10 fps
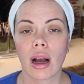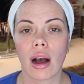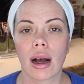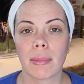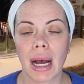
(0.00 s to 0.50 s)

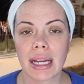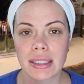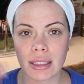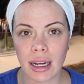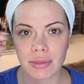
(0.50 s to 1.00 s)
Um, I
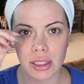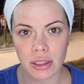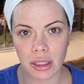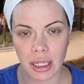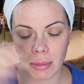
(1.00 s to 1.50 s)
did have to
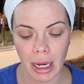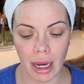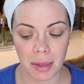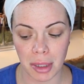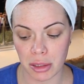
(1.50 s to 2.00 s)
start getting my
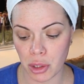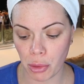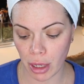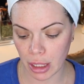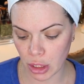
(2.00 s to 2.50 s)
eyebrows
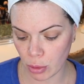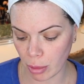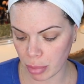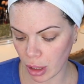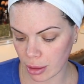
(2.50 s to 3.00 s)
threaded. You
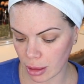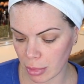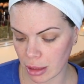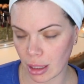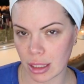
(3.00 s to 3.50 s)
can pluck
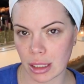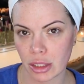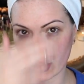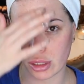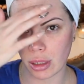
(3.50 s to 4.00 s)
them and things.
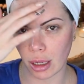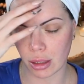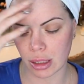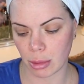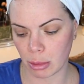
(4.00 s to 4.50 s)
It's just not
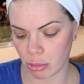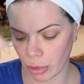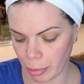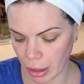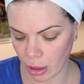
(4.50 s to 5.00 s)
good to be
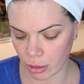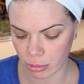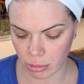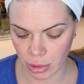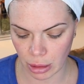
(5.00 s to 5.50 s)

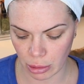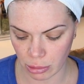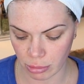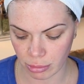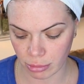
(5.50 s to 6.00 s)
ripping, you
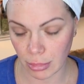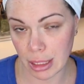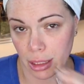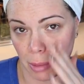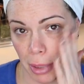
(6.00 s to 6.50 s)
know,
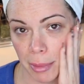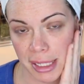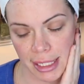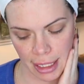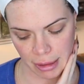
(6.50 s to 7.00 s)
it's like
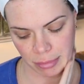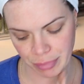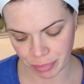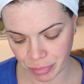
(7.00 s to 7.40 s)
baby skin